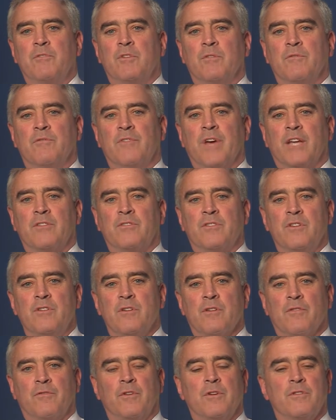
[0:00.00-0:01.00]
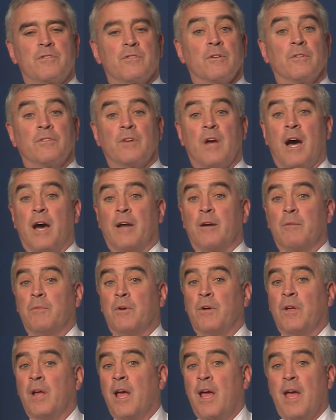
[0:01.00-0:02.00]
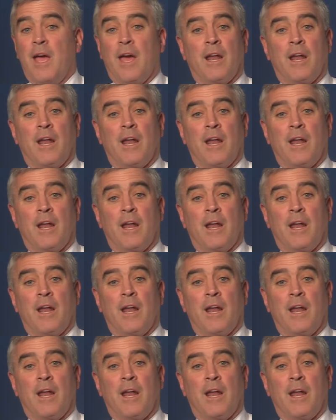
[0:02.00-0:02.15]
to invest in your future is honorable,